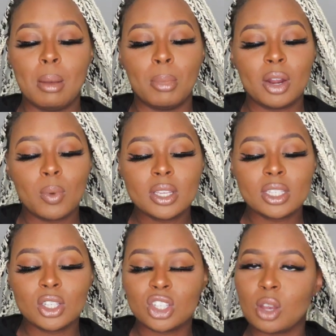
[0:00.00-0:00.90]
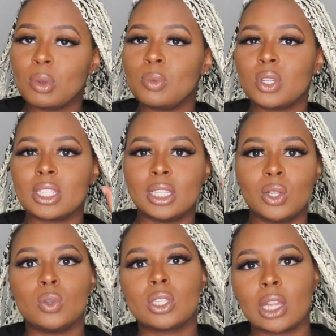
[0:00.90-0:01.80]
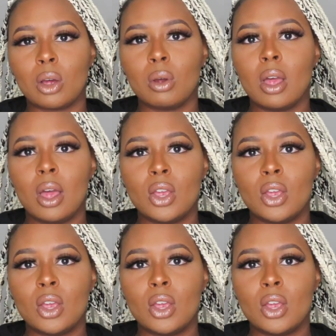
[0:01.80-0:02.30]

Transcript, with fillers: But it was a good show, but it was just a little slow.